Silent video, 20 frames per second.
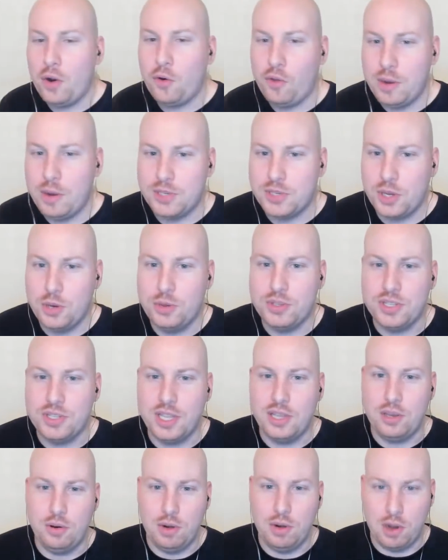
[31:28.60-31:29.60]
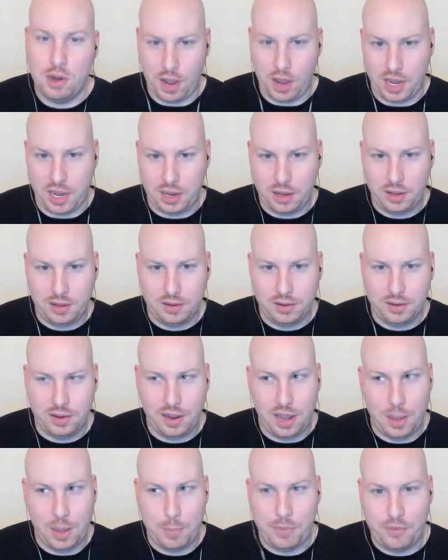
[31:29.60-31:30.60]
cryptos that you like
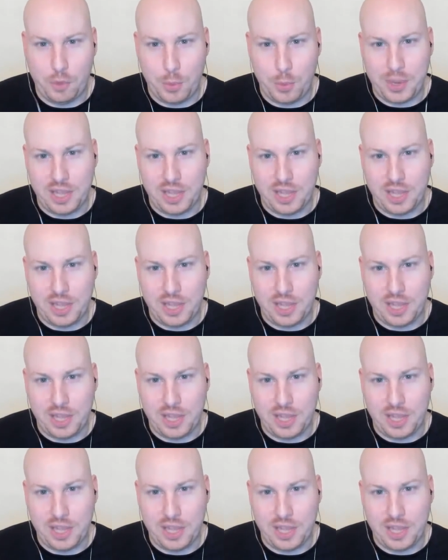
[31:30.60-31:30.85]
before we